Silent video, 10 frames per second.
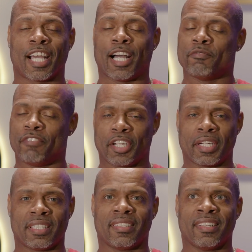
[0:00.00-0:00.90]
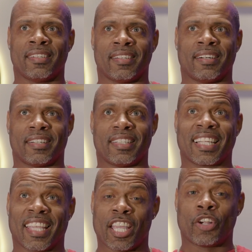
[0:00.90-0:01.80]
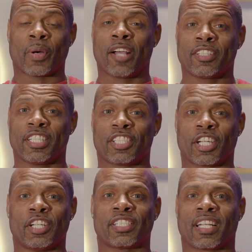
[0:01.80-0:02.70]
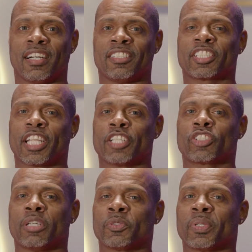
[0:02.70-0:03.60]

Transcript: I'm very, again, grounded in church, and I understand scripture